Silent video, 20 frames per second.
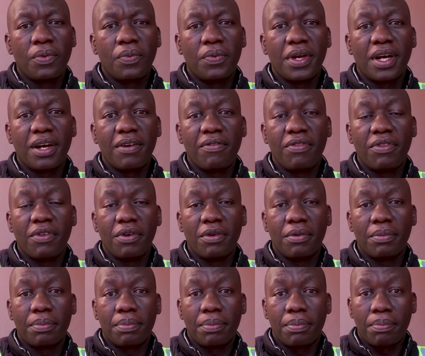We have
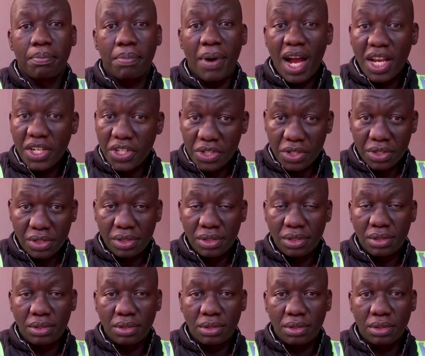the passion
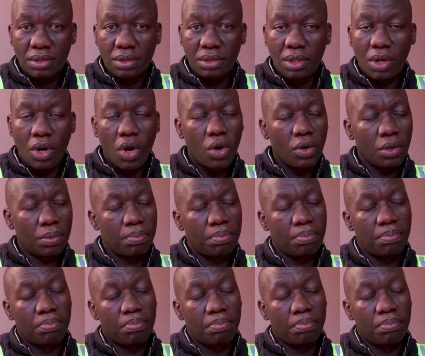or